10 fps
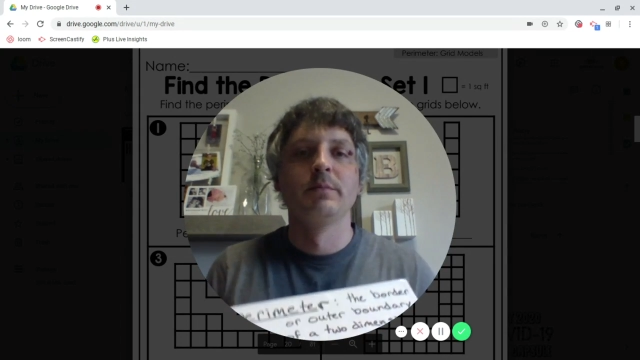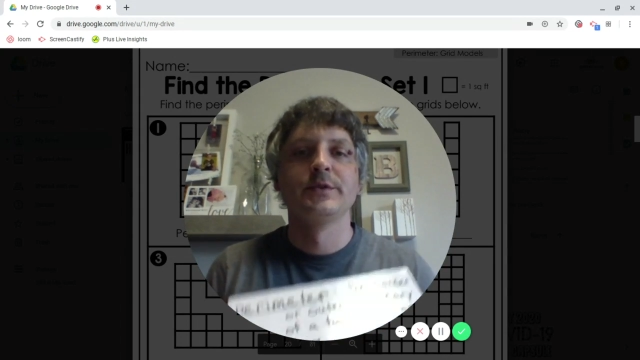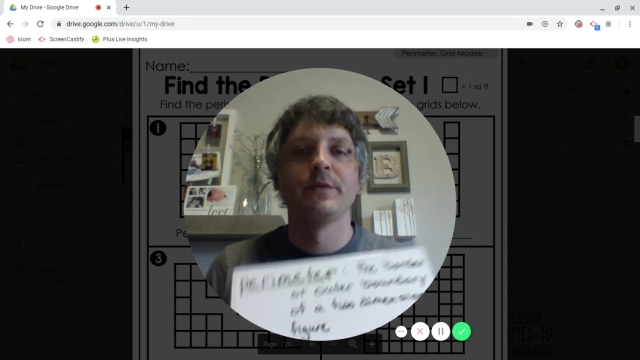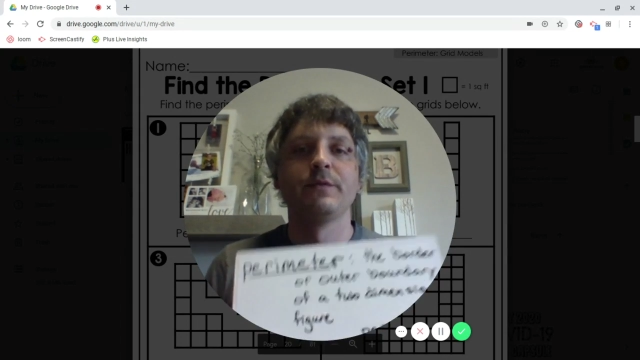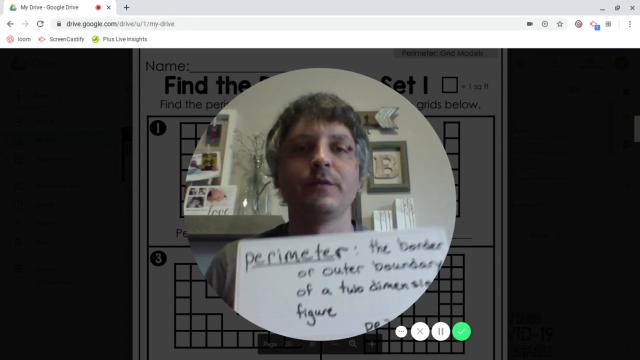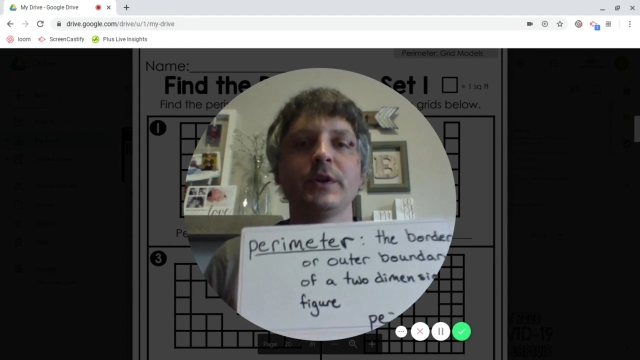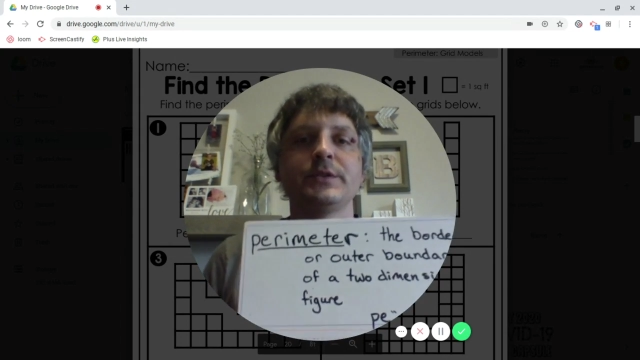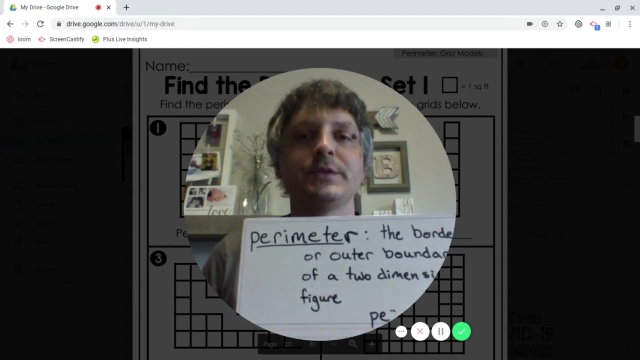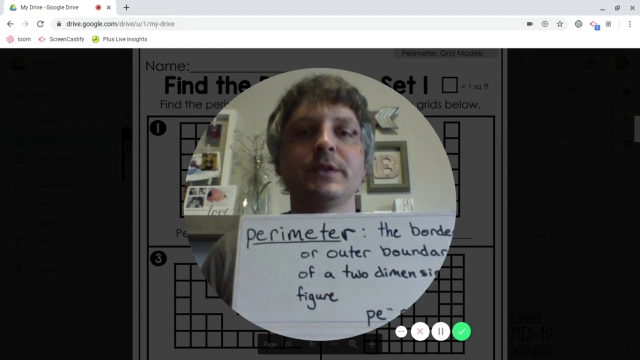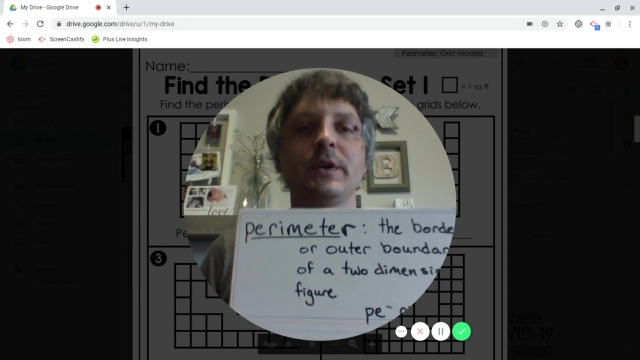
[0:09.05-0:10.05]
So
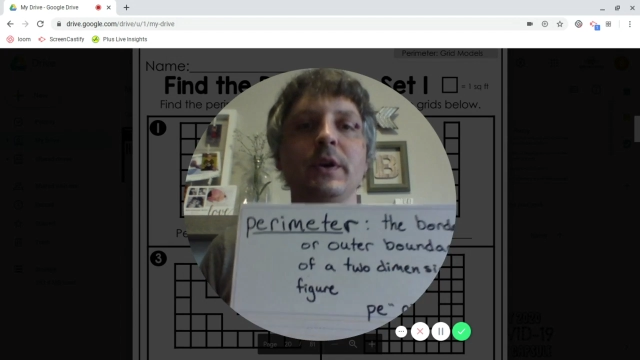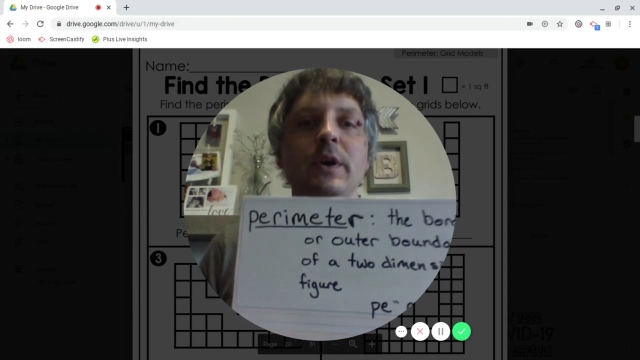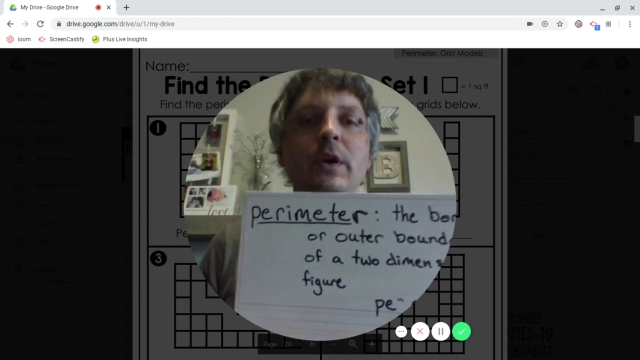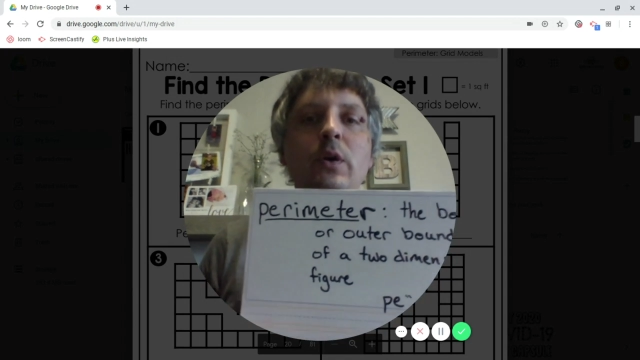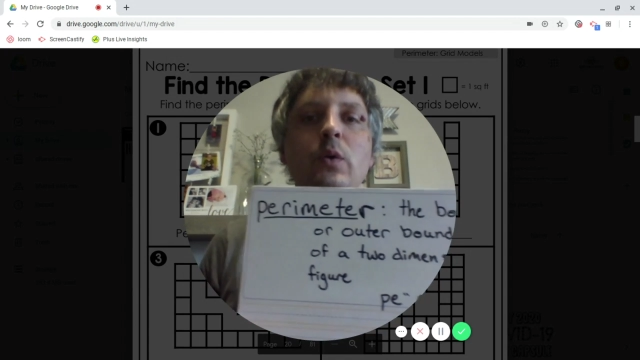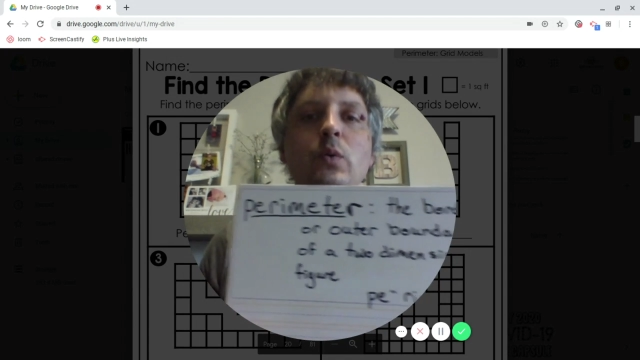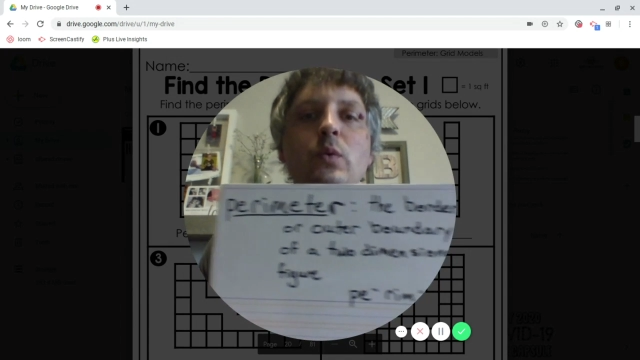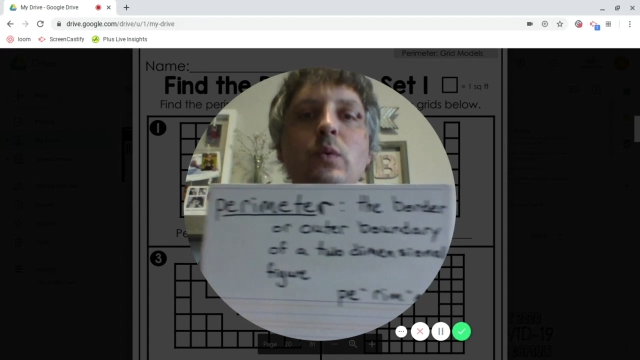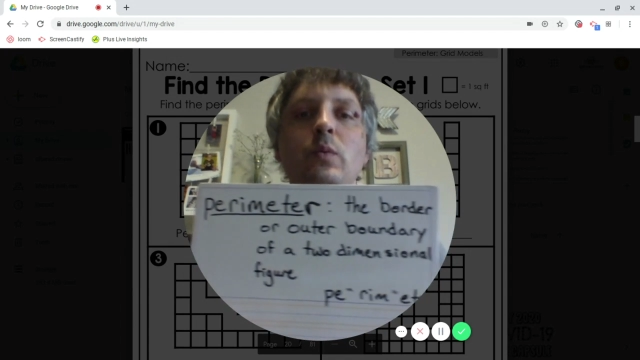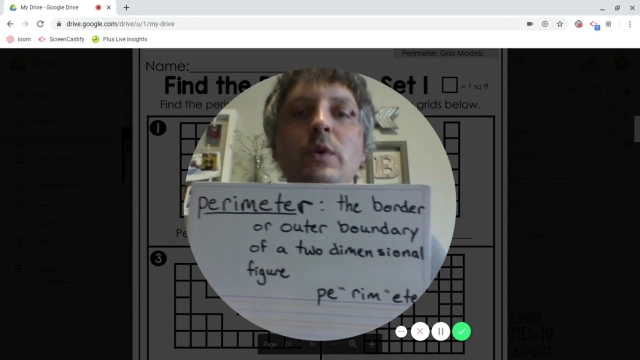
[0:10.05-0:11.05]
first,
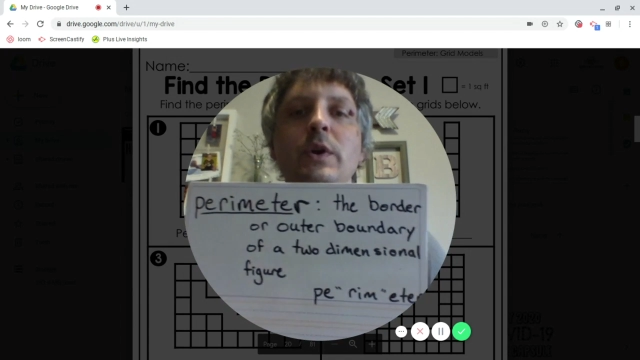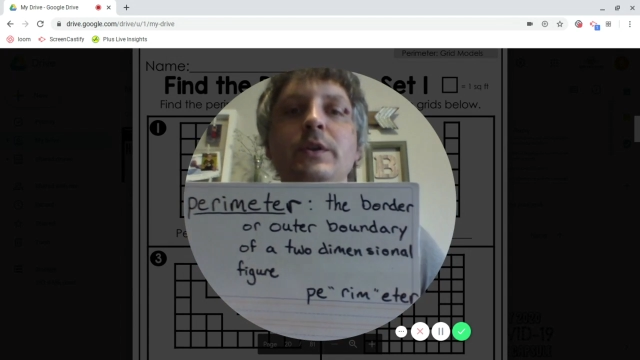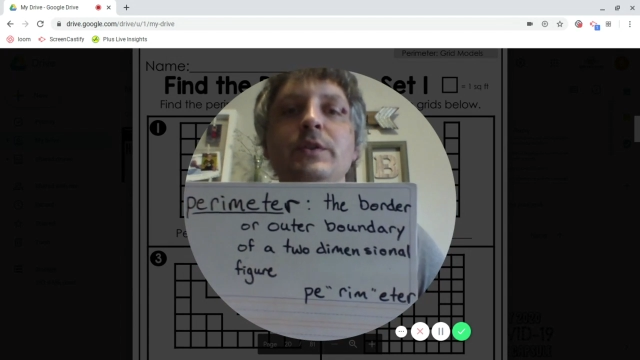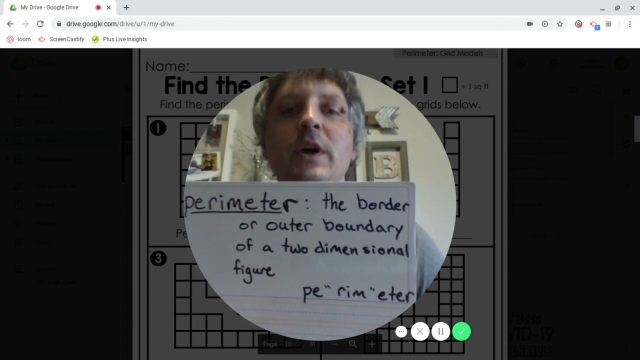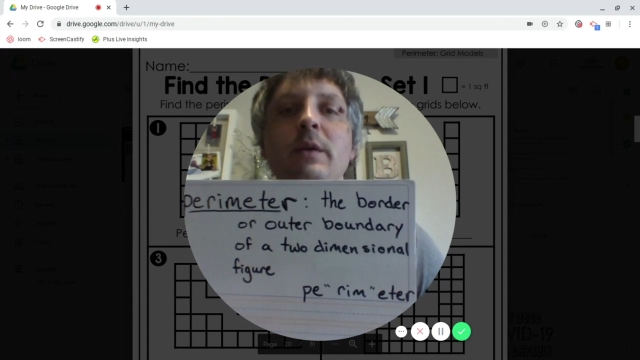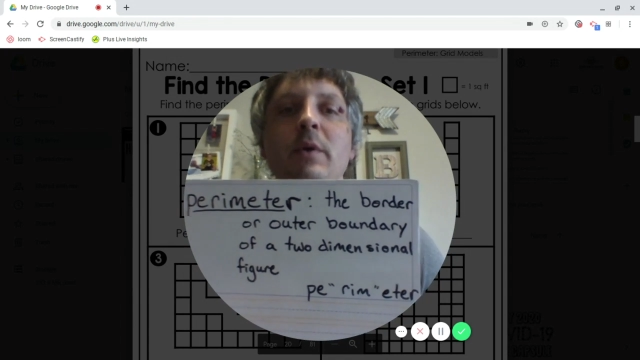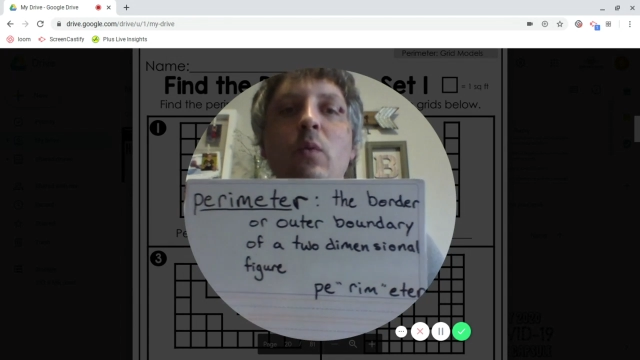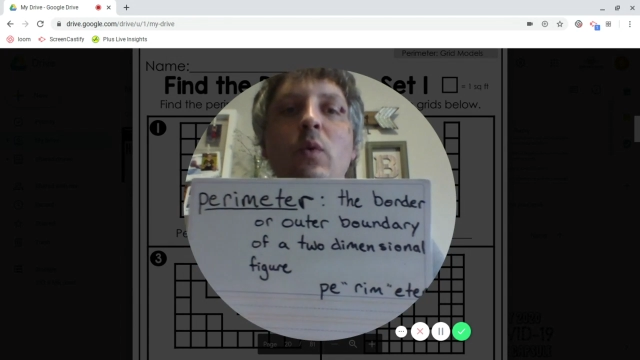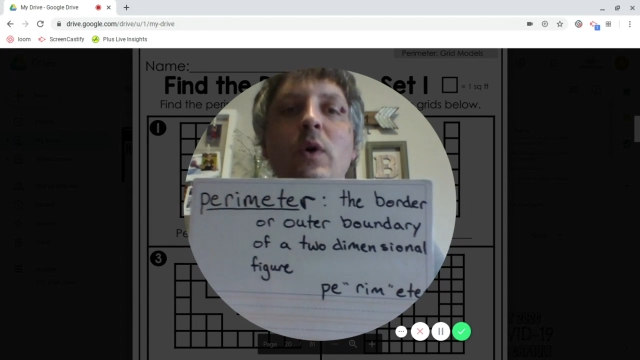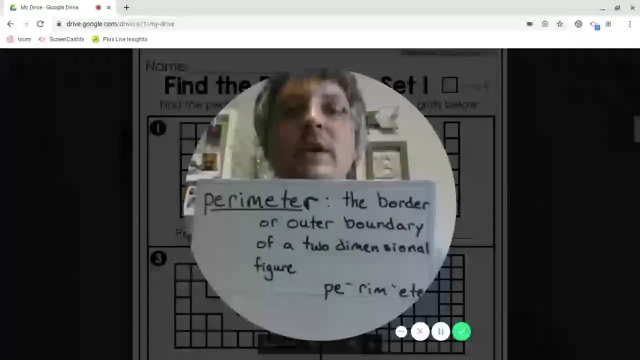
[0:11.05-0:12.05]
we are going to talk
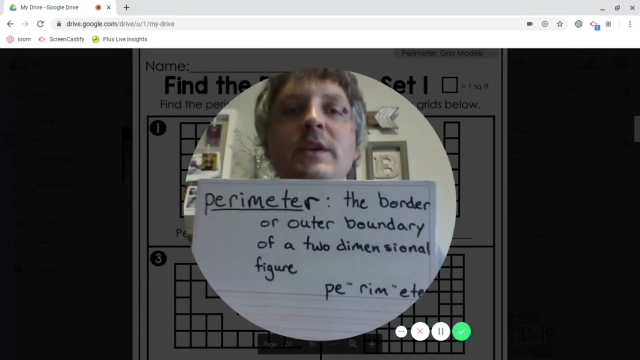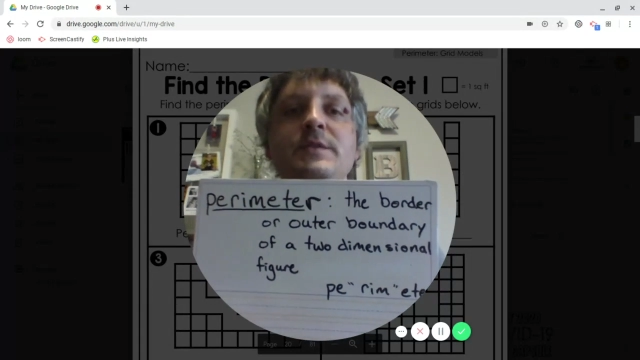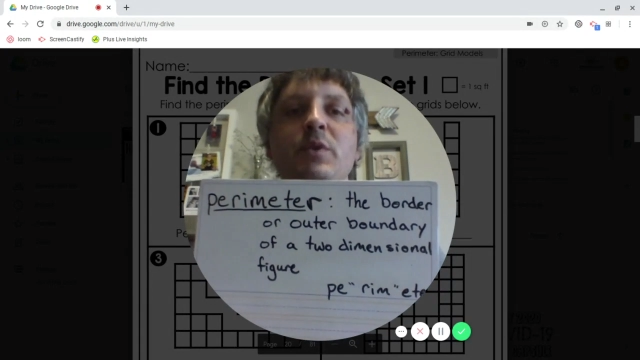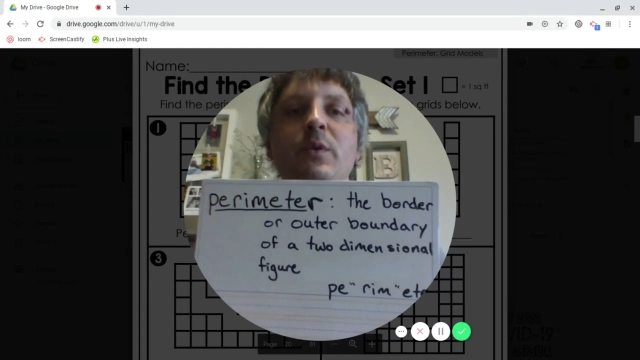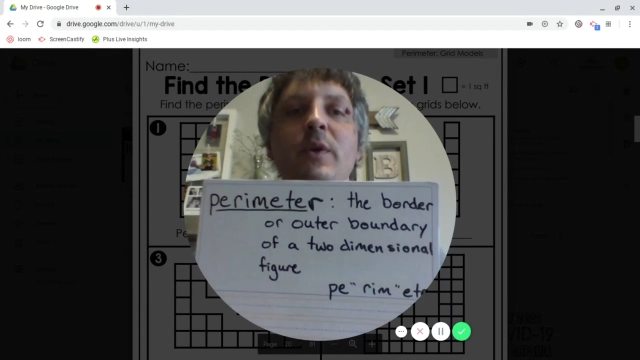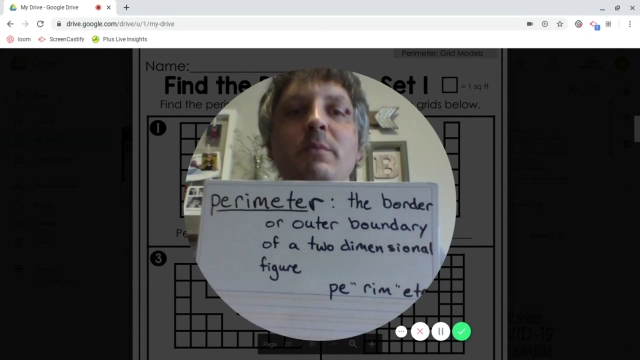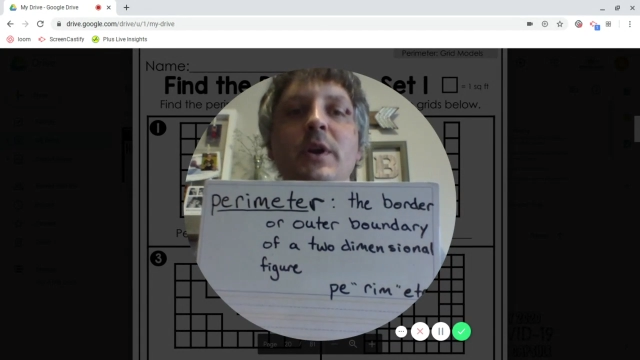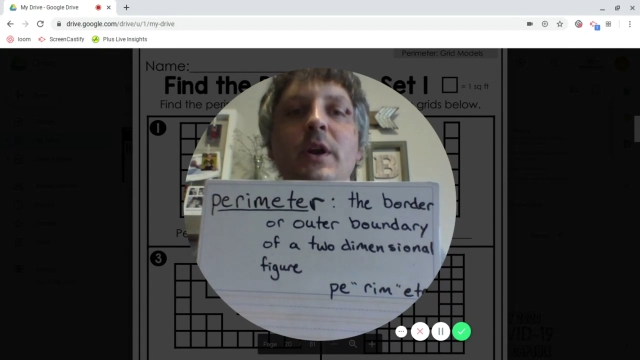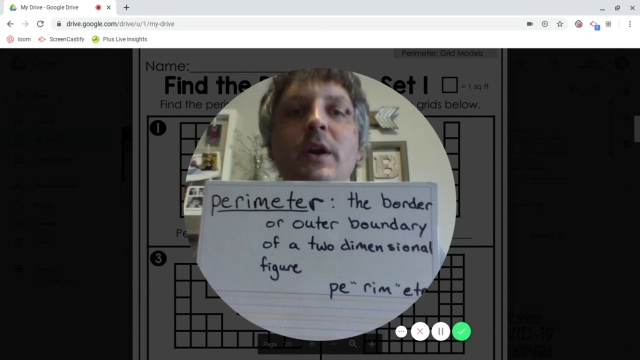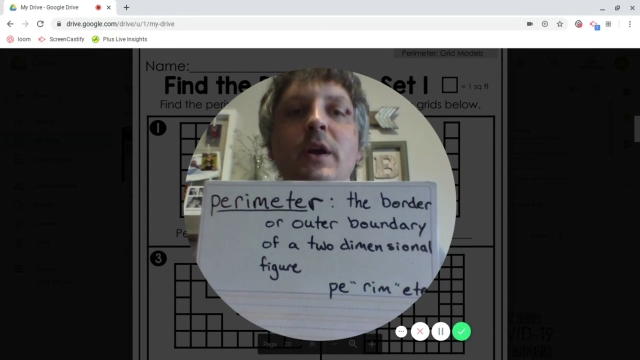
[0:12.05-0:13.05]
about what is
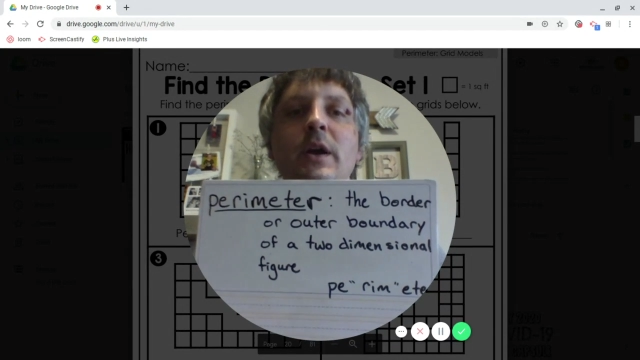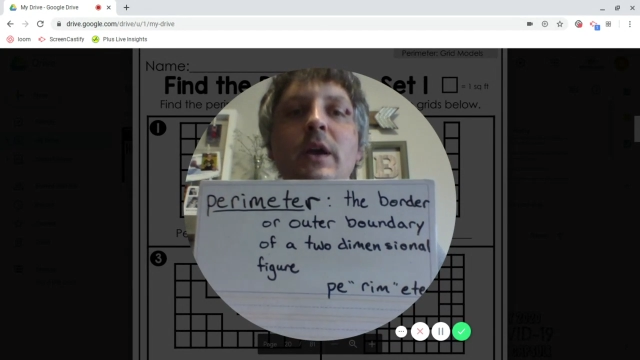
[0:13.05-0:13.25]
perimeter.